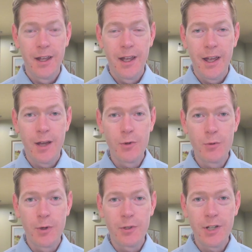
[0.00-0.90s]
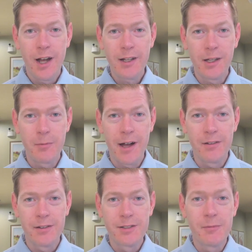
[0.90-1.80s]
And when we were talking
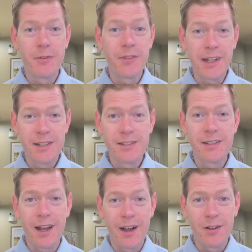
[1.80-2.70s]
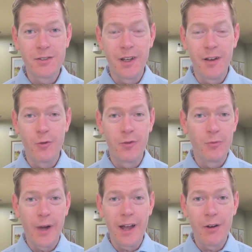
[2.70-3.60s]
about some of the ins and outs of
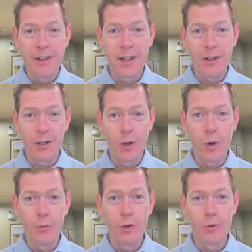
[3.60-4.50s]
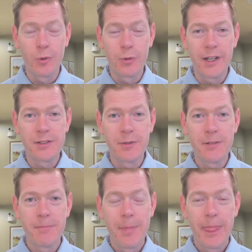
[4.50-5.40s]
bioidentical hormone replacement,
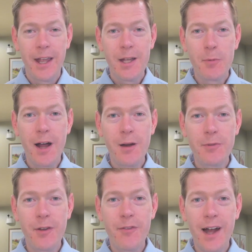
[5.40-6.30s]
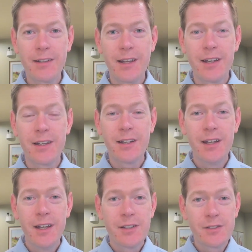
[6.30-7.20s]
he brought up the fact that
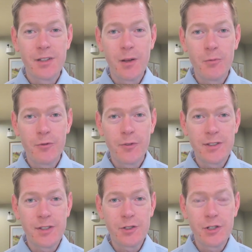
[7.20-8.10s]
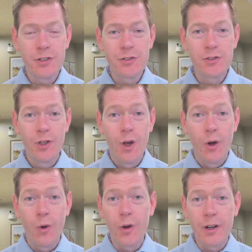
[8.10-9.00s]
some physicians
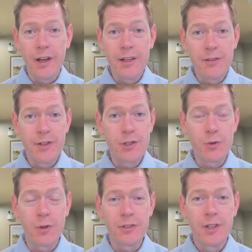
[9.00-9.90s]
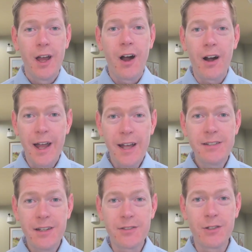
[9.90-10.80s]
or individuals are
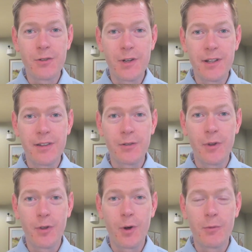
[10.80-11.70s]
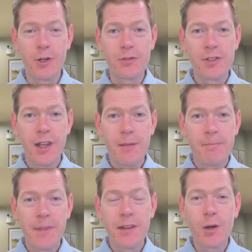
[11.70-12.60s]
hesitant to do anything with hormones,
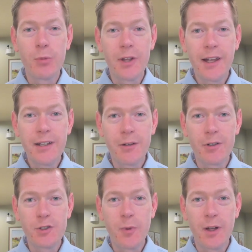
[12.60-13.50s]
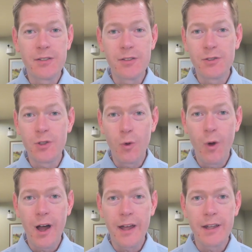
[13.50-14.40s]
and their blanket response as to
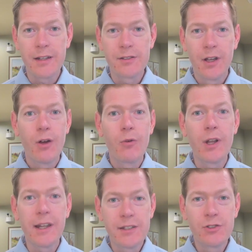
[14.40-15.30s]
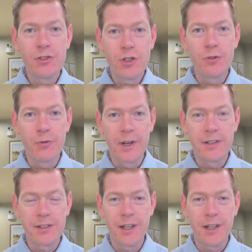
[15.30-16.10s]
why is, well, it's too risky.